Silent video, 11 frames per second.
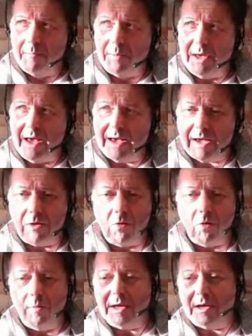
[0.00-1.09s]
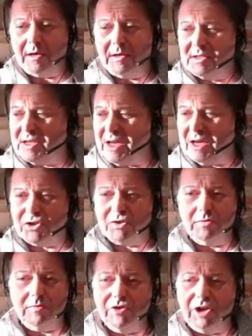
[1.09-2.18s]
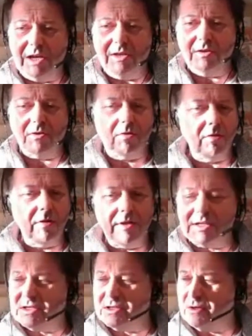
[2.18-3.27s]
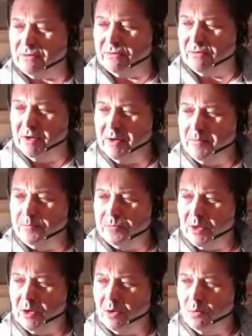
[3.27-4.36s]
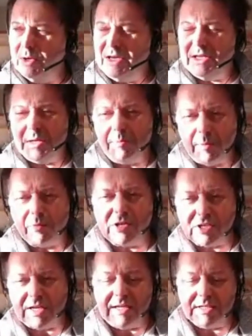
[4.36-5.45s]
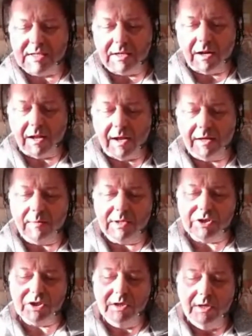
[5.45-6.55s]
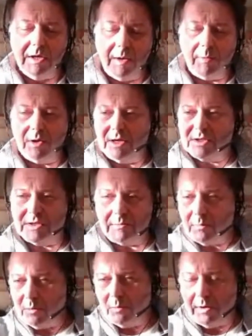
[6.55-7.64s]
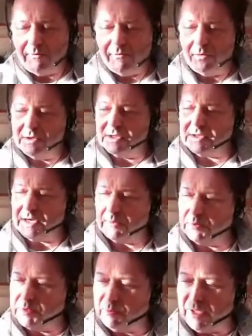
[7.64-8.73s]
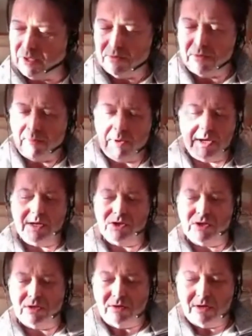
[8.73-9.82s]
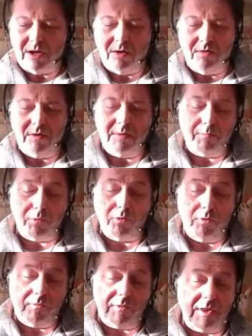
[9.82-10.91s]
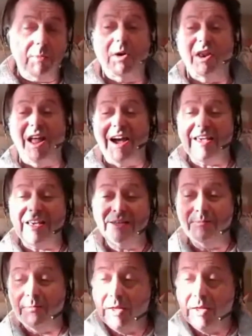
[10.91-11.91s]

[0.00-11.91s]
be it economic, sexual, gender, all of this stuff we need to be precise in our language about this. And what, what Yvonne said was bang on the money. She dug it out and proved that they were lying.